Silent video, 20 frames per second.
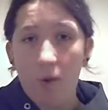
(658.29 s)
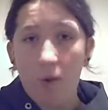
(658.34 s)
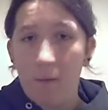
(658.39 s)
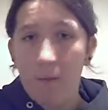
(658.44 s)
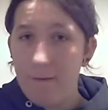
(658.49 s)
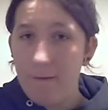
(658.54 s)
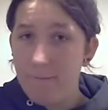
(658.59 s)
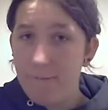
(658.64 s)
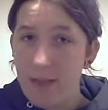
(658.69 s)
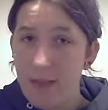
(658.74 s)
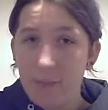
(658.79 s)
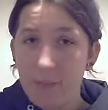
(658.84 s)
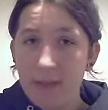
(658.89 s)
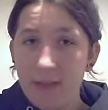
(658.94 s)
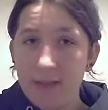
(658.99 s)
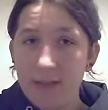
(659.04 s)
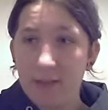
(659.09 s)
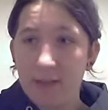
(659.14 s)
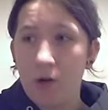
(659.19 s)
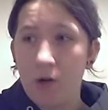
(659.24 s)
or my
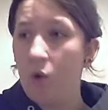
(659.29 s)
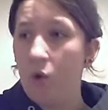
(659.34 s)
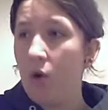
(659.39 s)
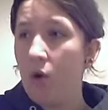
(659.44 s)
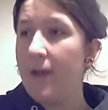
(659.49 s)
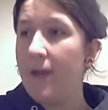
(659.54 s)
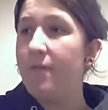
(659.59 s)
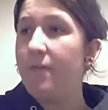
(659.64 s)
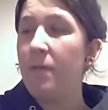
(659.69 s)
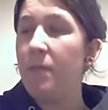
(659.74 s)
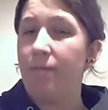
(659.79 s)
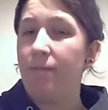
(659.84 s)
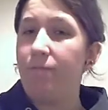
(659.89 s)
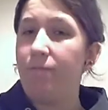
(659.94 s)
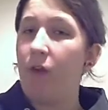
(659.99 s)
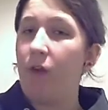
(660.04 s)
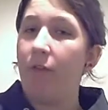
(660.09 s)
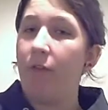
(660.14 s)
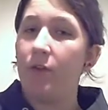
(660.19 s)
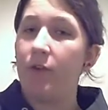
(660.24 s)
family's there, or even
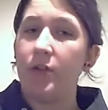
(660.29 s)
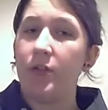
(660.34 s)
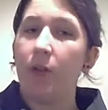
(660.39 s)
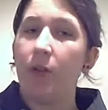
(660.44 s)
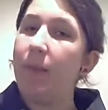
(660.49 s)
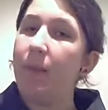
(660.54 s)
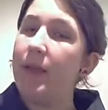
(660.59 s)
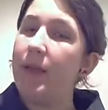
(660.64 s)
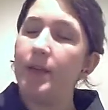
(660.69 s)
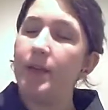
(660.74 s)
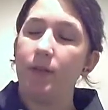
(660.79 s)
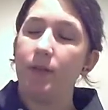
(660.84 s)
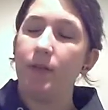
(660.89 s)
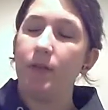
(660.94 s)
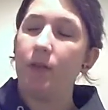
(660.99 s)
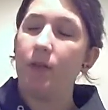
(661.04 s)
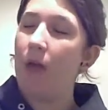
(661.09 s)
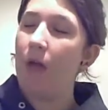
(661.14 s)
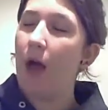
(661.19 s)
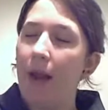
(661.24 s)
my father's there, because
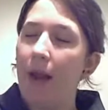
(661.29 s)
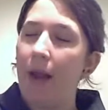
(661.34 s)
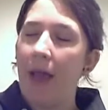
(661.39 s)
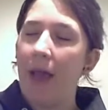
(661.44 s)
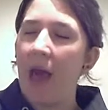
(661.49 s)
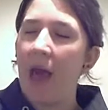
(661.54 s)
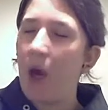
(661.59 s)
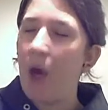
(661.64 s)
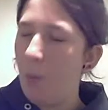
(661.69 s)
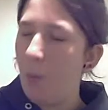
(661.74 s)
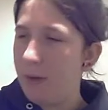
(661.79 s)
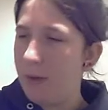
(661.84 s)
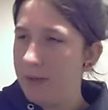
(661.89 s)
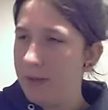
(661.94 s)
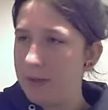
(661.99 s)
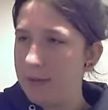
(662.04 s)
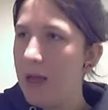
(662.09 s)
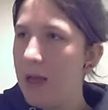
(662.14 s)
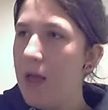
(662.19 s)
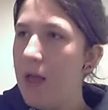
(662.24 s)
God
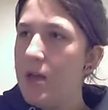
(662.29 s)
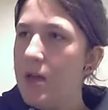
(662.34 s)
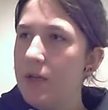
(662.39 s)
help us,